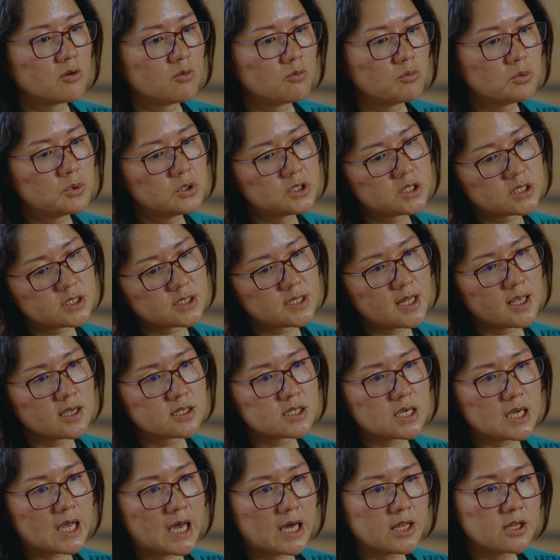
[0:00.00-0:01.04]
We just
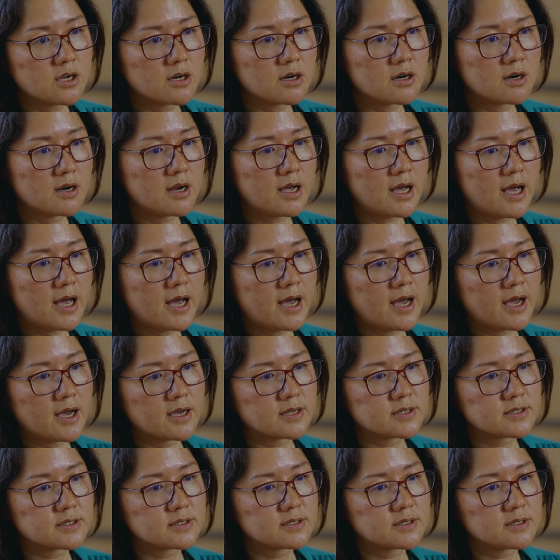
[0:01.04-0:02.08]
think together
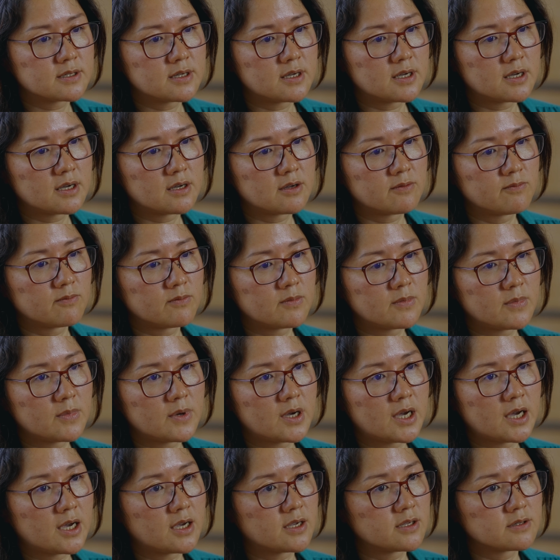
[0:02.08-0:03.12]
as um,
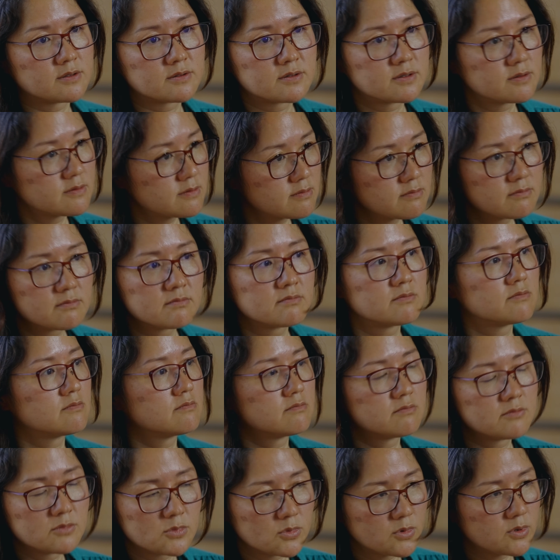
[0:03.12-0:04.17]
as
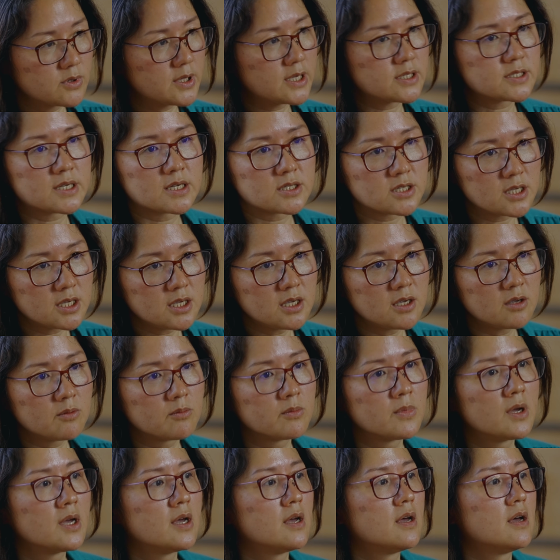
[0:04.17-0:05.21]
and as a
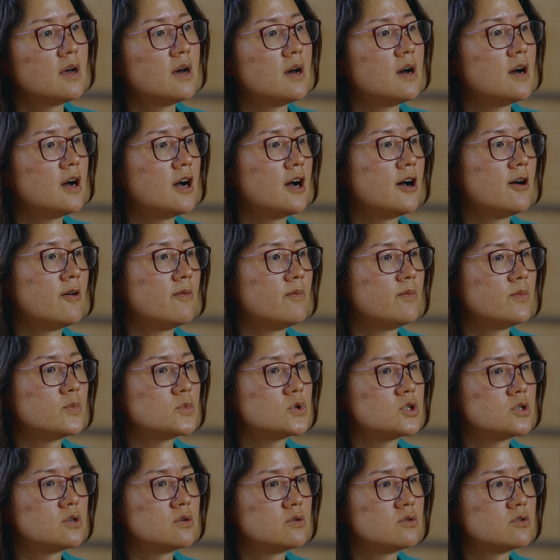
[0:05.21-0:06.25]
team um,
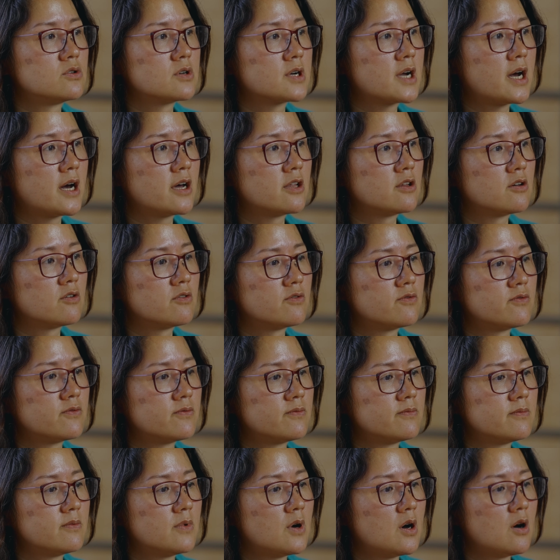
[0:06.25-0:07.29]
to to kind of
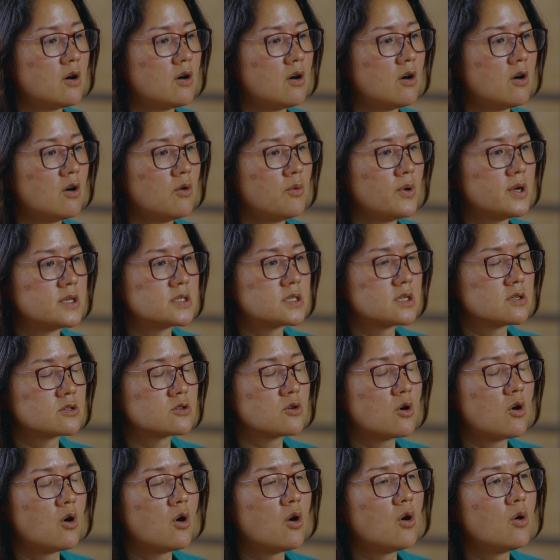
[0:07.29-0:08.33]
always
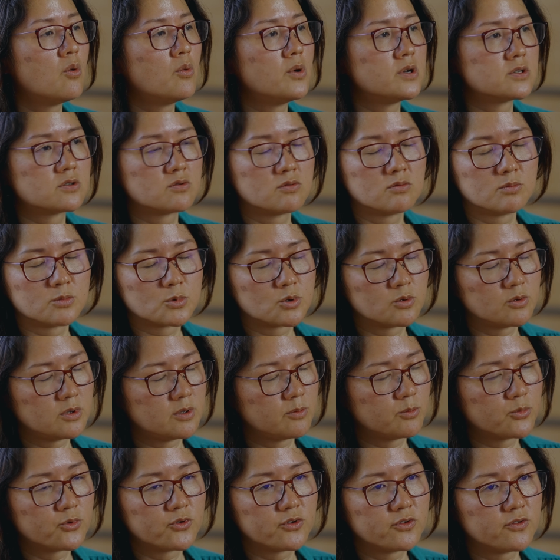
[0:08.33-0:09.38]
there's always room to
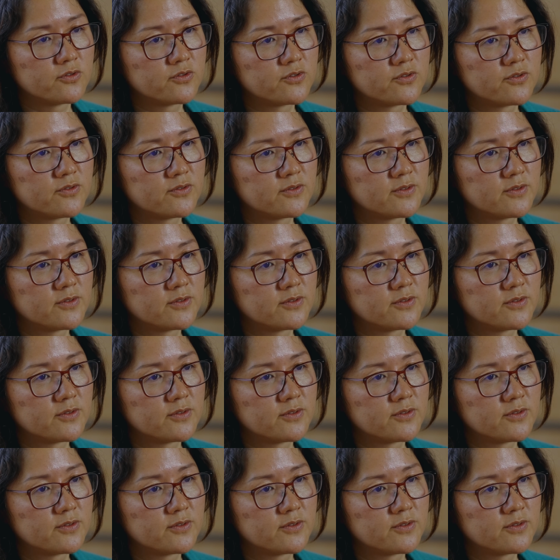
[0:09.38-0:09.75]
improve.